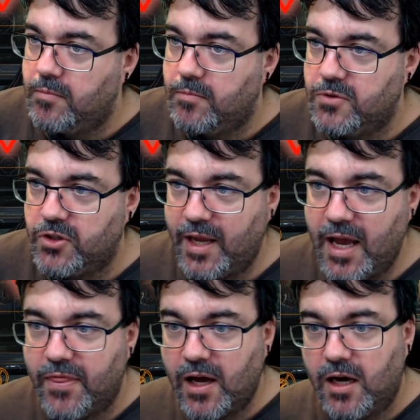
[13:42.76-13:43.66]
So yeah,
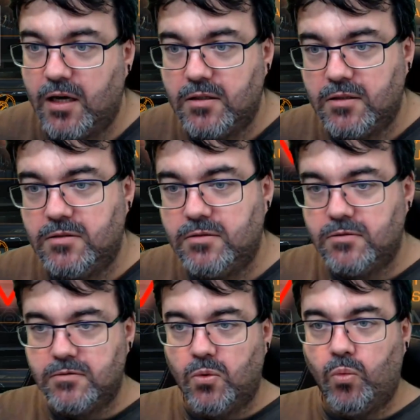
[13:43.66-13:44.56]
that
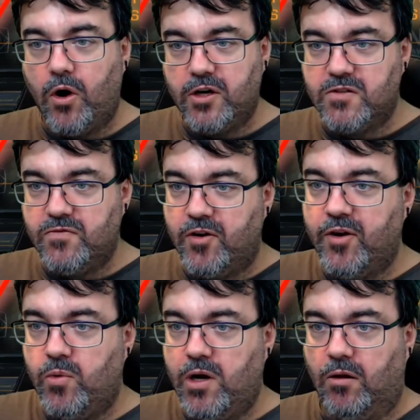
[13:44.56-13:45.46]
works very
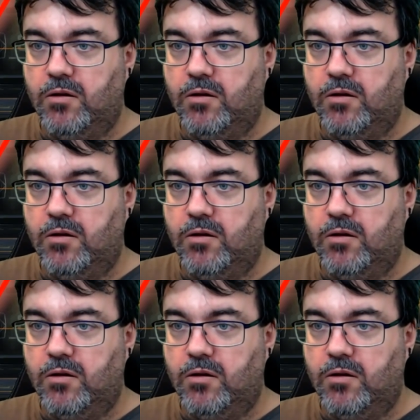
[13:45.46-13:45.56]
well.